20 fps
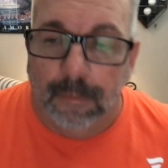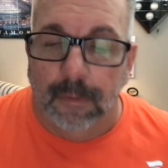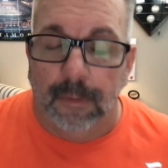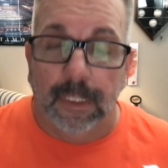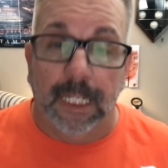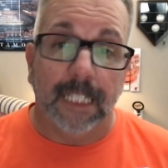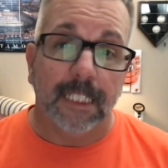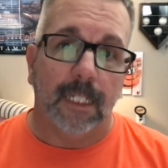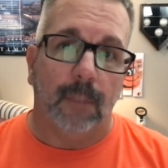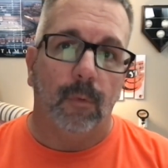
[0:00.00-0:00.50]

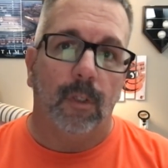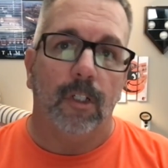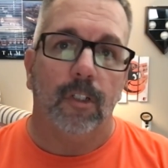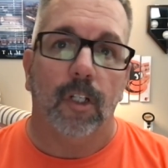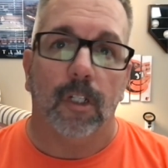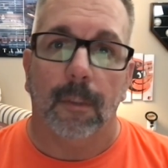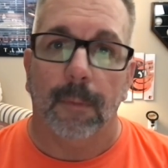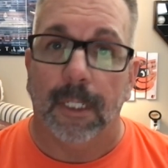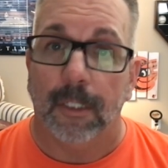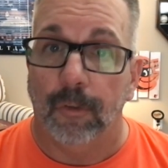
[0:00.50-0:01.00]
Next, I want to
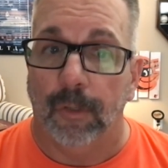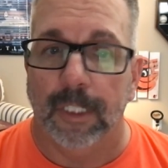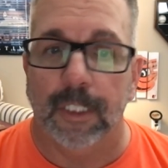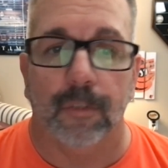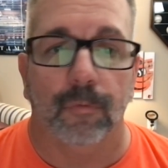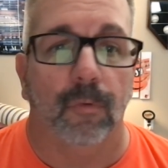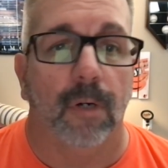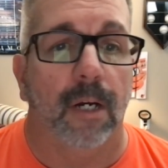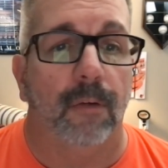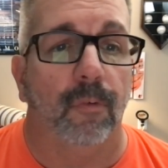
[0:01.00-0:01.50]
talk about
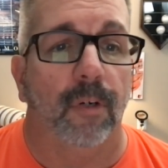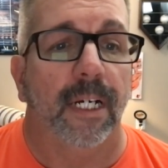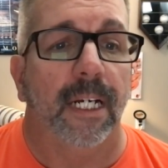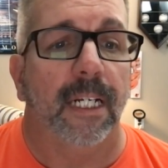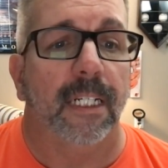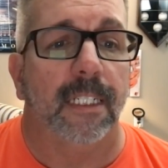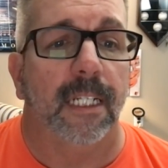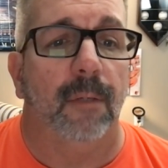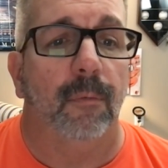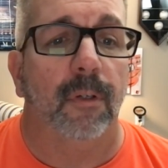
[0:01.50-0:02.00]
Grayson
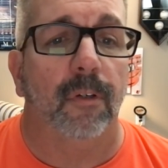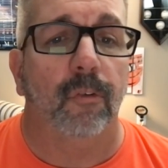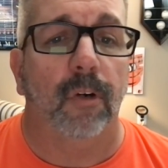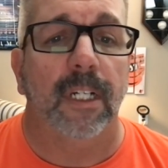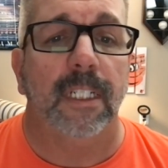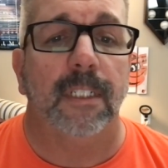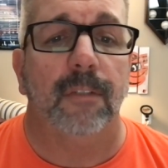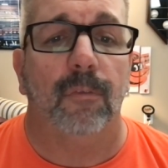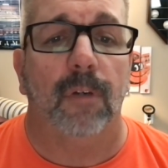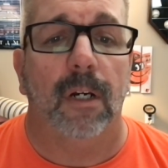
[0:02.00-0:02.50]
Rodriguez. Now, with
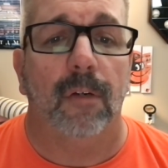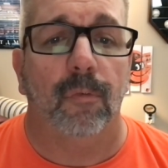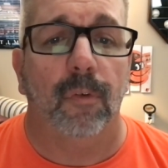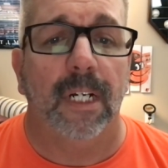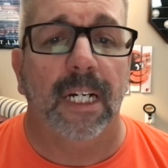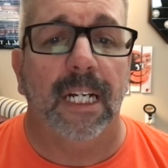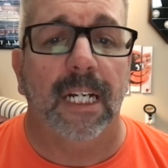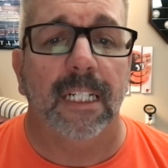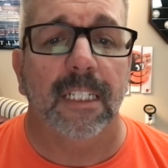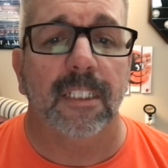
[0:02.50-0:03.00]
Grayson
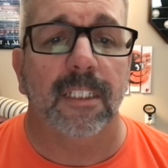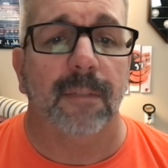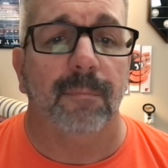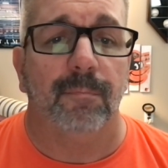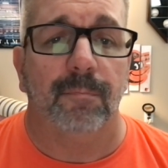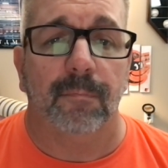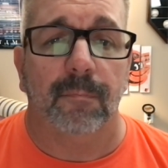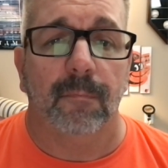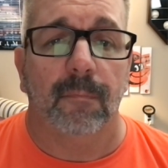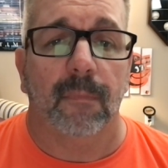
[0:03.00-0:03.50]
Rodriguez,
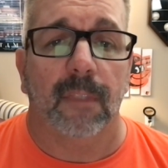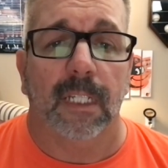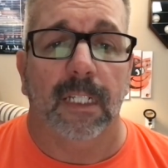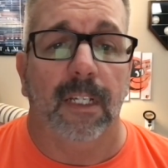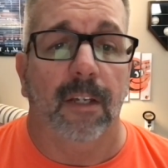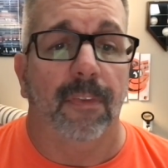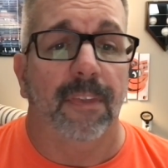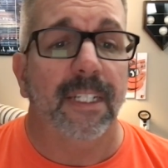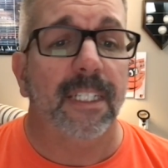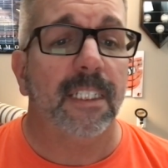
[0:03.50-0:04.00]

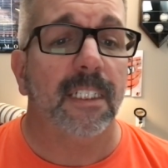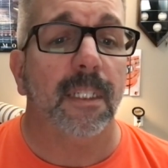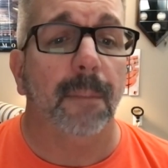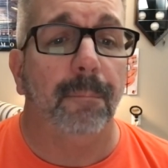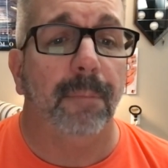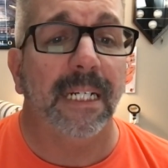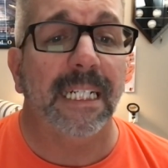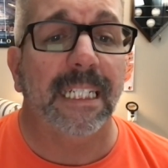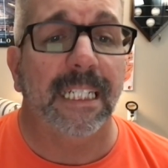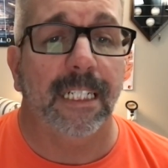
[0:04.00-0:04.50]
this is a
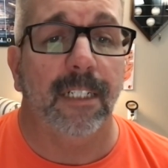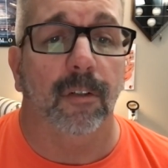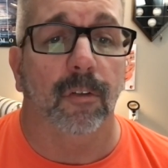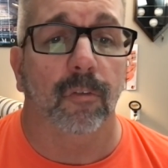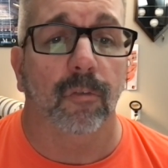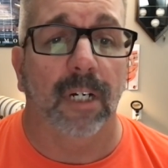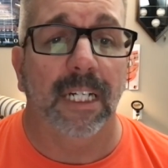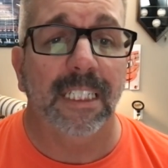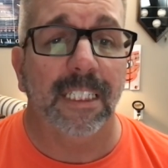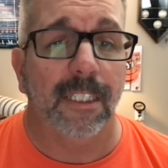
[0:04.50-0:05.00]
big deal.
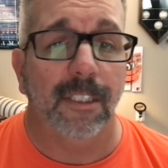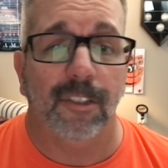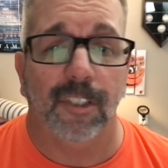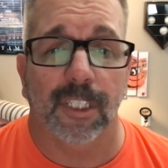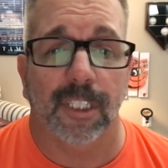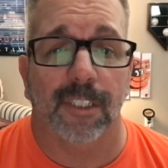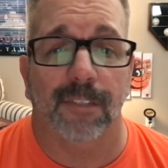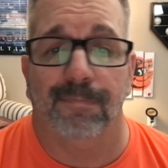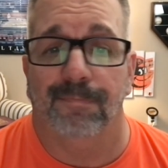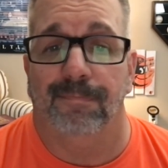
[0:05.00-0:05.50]
Grayson
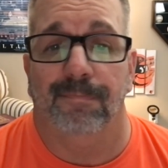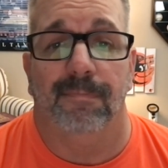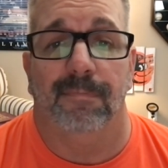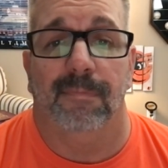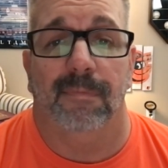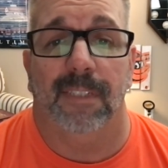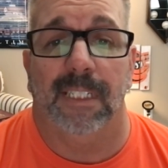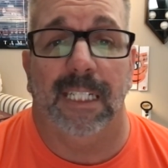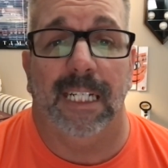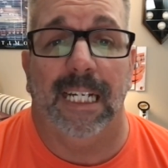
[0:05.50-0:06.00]

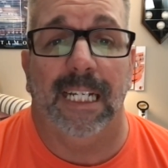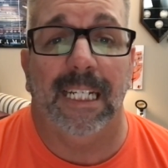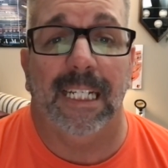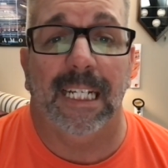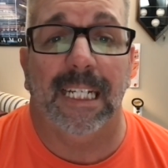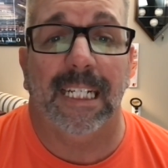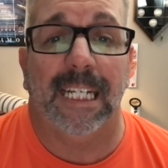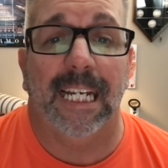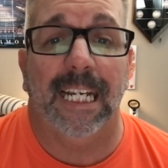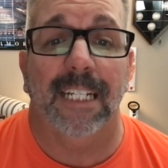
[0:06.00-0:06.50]

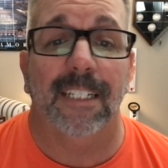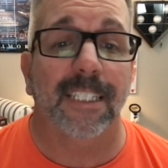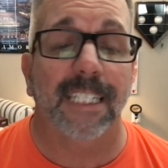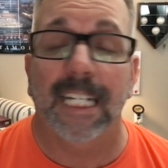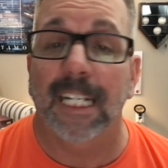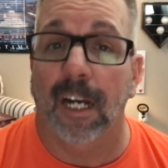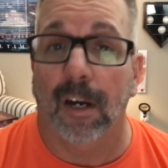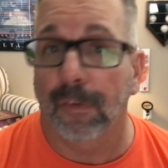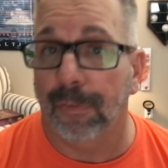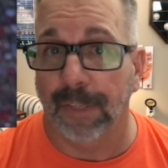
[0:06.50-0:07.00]
he can't
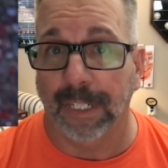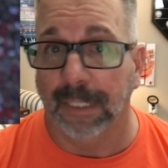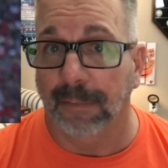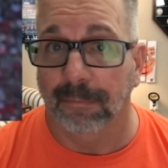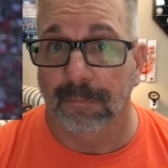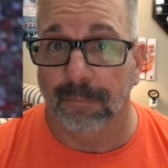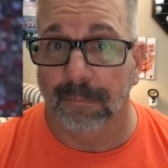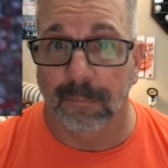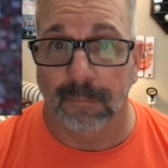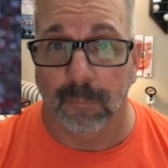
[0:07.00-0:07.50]
stay healthy
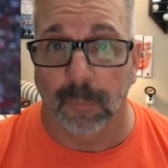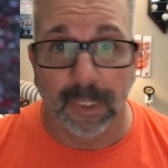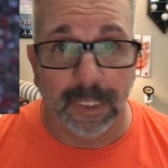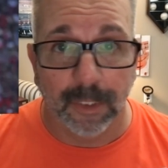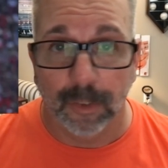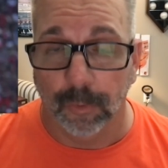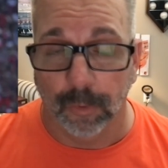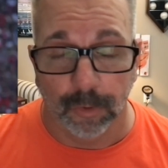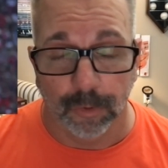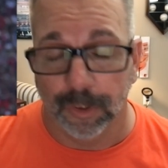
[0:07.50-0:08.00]
with
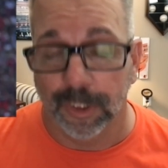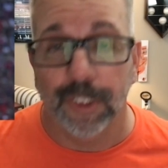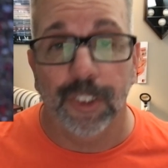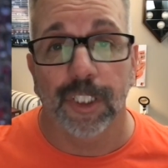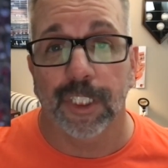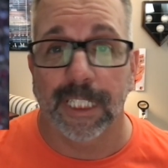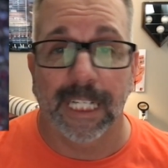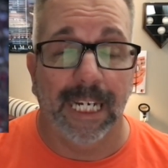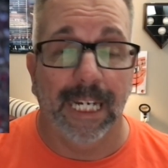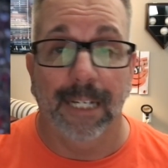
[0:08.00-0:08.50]
the Orioles. He
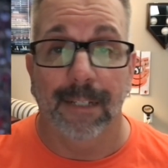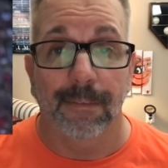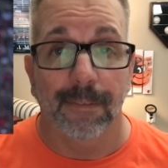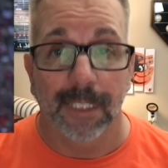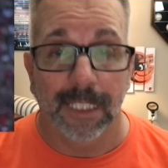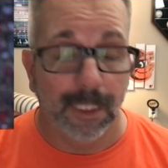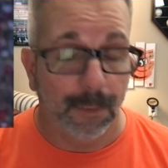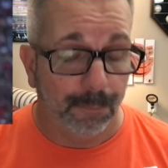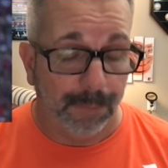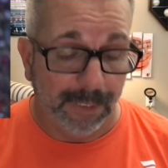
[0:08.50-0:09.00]
just can't.
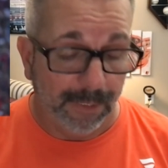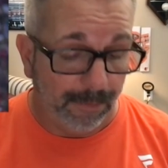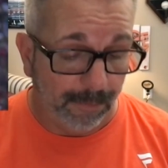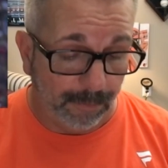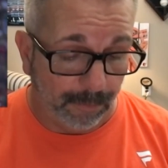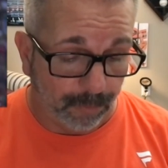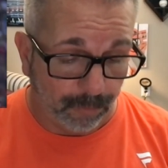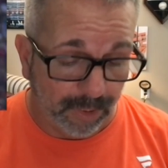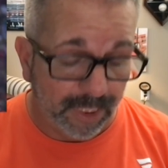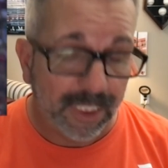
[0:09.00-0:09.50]
He's
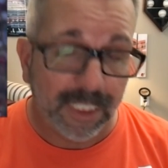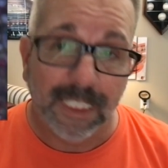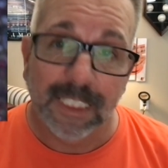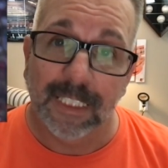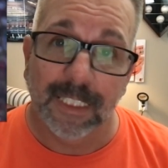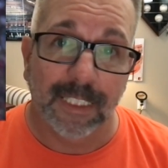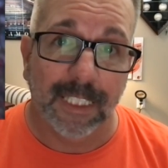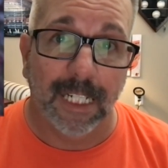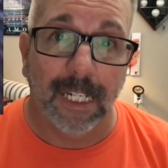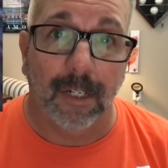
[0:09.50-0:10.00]
been 3
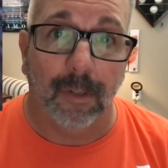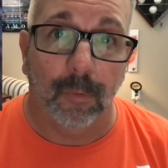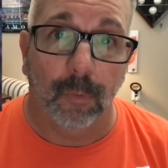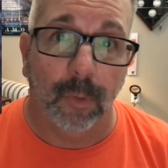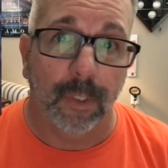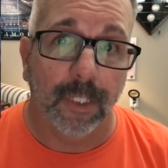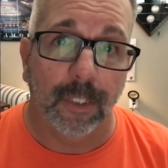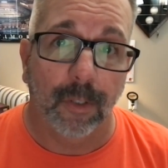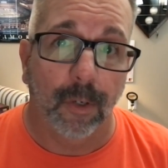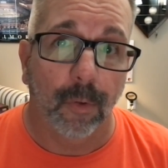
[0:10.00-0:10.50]
seasons now
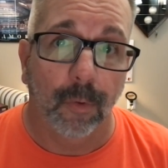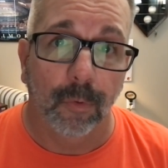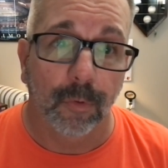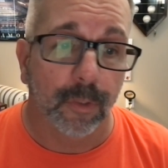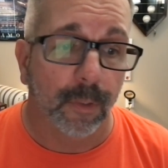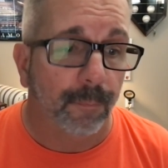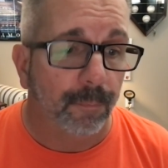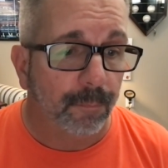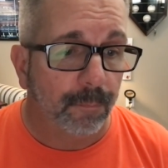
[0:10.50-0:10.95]
with the O's.